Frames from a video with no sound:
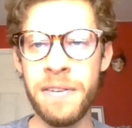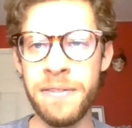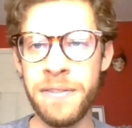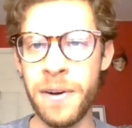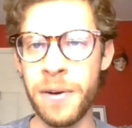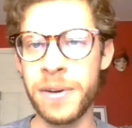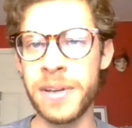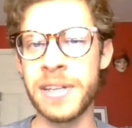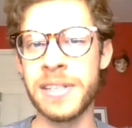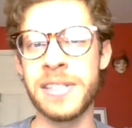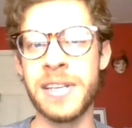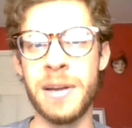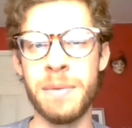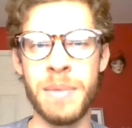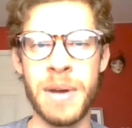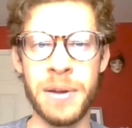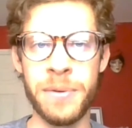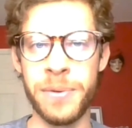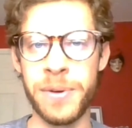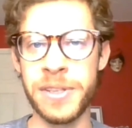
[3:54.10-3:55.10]
focus on
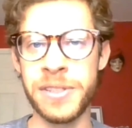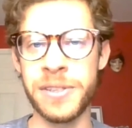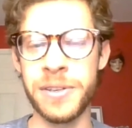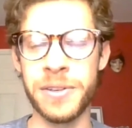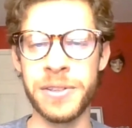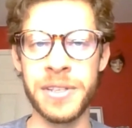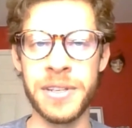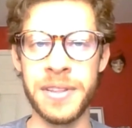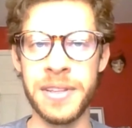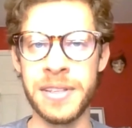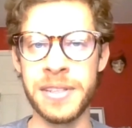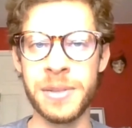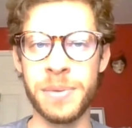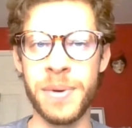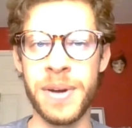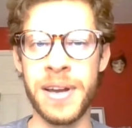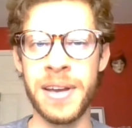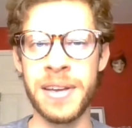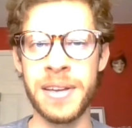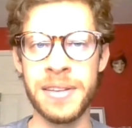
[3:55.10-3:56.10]
my research in this
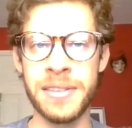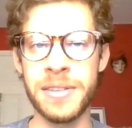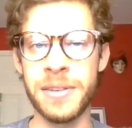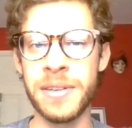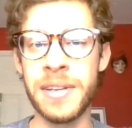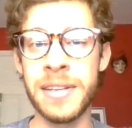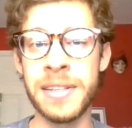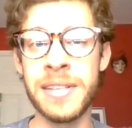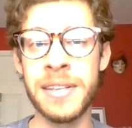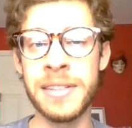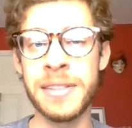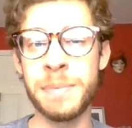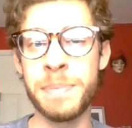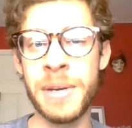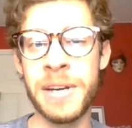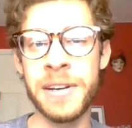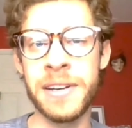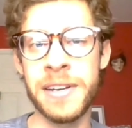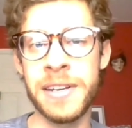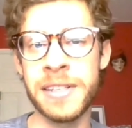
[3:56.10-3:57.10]
way. So it, it's
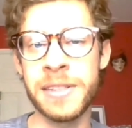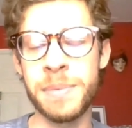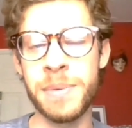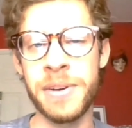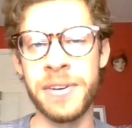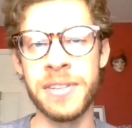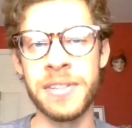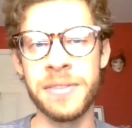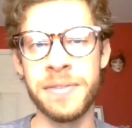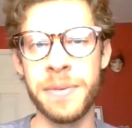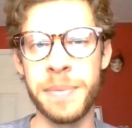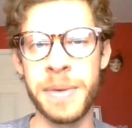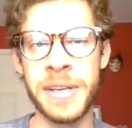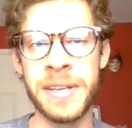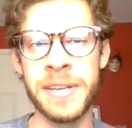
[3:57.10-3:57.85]
been a good experience.